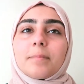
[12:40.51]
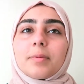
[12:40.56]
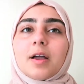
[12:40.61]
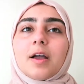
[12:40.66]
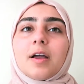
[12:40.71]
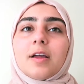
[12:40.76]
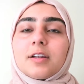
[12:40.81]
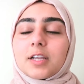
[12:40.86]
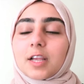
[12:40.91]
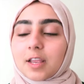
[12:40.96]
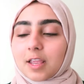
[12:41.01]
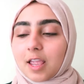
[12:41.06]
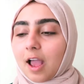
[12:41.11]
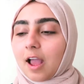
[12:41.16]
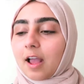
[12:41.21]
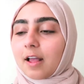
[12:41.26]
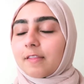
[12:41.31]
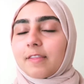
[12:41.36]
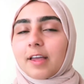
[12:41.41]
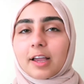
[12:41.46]
But
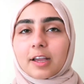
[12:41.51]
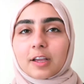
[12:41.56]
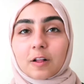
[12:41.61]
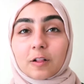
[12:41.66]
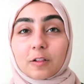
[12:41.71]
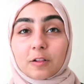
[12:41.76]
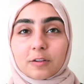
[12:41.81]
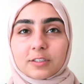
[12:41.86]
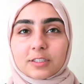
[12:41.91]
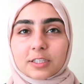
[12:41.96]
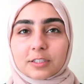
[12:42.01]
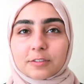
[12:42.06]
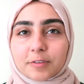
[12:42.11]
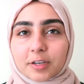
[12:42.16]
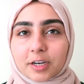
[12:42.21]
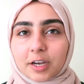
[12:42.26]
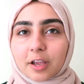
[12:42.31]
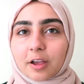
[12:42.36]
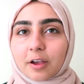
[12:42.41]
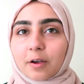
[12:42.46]
yeah, that concludes this
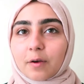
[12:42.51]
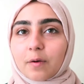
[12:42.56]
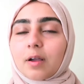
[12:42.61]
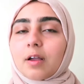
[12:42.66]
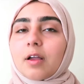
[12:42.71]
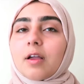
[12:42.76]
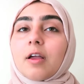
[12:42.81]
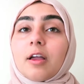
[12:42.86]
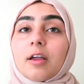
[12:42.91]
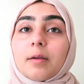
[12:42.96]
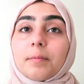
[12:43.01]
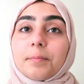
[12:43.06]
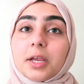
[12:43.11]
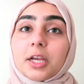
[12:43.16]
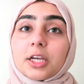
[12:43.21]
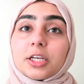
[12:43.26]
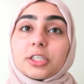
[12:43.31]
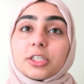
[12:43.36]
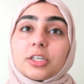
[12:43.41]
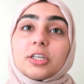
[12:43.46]
video.
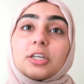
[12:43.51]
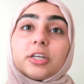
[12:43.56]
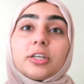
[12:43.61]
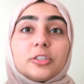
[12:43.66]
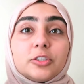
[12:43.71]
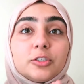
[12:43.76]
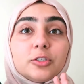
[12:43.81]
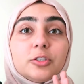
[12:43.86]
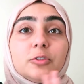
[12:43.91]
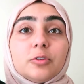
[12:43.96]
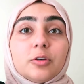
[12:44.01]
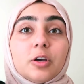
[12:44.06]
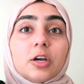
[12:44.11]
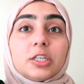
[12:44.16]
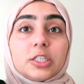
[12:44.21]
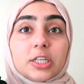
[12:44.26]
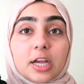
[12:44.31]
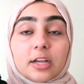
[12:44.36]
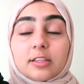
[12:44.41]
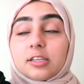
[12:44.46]
Make sure
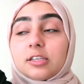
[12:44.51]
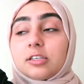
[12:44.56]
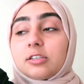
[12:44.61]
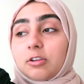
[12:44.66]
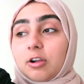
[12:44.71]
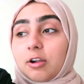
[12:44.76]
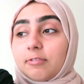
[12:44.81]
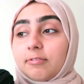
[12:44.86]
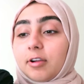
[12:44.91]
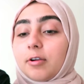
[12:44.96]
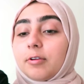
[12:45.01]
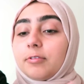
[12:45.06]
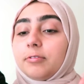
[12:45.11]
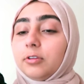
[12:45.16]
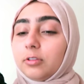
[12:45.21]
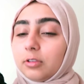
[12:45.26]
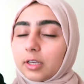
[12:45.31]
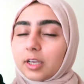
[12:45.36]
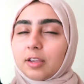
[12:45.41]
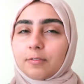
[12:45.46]
to check this scarf out
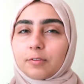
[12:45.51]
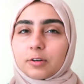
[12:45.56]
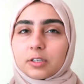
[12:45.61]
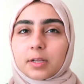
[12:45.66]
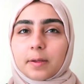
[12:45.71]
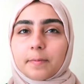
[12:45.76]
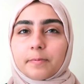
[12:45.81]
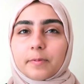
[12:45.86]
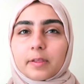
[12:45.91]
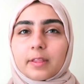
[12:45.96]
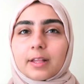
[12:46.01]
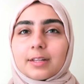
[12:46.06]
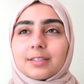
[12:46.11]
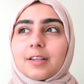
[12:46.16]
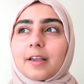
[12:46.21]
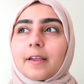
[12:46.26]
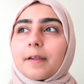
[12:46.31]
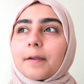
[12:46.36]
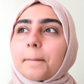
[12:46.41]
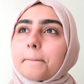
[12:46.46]
if you're looking for something
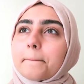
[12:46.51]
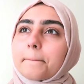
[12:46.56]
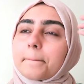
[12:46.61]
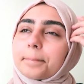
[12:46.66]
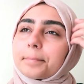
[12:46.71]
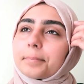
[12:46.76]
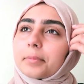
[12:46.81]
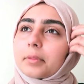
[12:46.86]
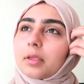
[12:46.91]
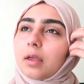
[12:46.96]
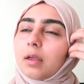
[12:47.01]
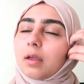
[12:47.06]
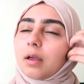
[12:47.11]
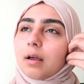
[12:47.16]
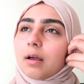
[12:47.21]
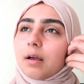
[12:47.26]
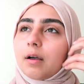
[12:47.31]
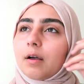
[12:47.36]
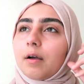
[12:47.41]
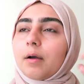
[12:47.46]
that's like
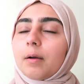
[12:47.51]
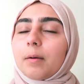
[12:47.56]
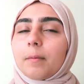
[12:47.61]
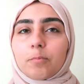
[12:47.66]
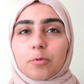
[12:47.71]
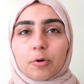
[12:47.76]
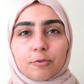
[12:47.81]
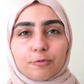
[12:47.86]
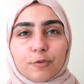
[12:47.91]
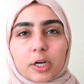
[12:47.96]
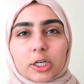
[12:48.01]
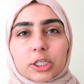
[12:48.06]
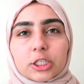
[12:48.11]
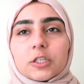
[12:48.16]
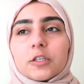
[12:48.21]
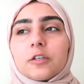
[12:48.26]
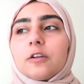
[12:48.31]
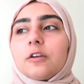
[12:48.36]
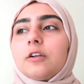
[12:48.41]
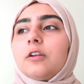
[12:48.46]

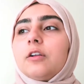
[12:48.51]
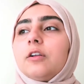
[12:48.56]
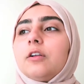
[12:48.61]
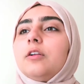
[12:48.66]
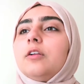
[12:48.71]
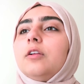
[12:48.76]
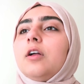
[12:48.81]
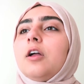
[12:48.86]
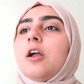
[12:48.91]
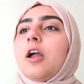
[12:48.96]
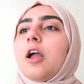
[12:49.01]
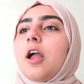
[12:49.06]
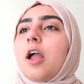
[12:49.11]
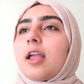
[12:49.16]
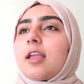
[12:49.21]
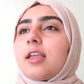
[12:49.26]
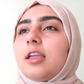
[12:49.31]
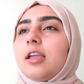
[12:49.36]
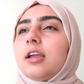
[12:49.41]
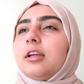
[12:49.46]
professional
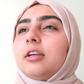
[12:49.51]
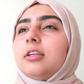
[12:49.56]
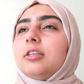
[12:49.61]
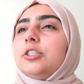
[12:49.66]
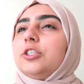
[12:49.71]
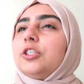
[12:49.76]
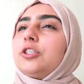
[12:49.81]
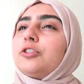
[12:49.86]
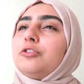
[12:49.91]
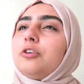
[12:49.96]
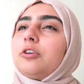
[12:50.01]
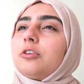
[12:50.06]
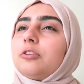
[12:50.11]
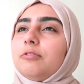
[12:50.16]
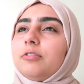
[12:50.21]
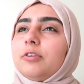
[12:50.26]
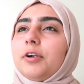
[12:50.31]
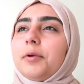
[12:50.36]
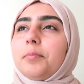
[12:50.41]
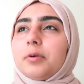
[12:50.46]
and just
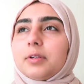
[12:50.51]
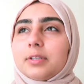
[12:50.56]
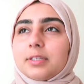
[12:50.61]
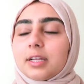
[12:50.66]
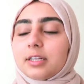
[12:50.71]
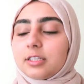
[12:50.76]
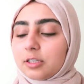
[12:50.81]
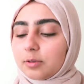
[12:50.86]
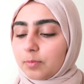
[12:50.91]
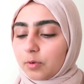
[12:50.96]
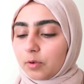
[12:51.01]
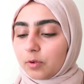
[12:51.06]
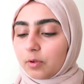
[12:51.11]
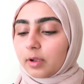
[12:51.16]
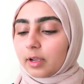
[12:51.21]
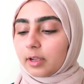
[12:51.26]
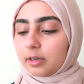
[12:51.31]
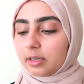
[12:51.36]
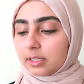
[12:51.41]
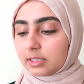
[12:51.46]
looks very
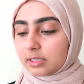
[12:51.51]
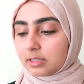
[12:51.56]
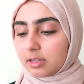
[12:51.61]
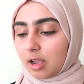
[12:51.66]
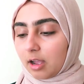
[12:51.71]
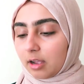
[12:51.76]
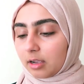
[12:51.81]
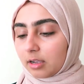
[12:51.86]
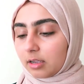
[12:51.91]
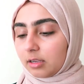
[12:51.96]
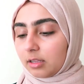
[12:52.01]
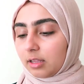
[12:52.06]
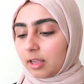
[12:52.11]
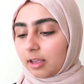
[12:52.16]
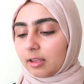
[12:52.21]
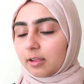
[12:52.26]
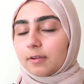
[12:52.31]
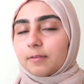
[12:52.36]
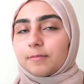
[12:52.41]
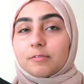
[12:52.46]
presentable, and it's not gonna
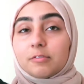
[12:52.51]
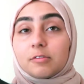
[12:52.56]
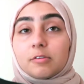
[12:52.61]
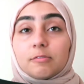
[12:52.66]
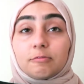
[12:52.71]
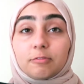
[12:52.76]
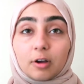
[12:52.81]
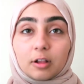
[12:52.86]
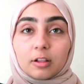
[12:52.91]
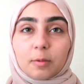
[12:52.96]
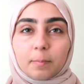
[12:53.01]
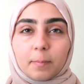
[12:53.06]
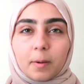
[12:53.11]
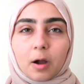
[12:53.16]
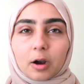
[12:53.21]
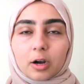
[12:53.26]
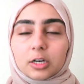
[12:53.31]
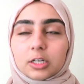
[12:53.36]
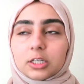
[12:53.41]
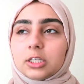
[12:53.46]
like fall
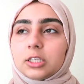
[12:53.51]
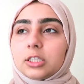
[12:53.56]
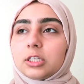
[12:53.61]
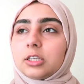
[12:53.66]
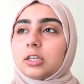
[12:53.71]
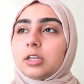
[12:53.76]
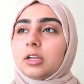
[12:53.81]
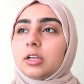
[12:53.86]
apart,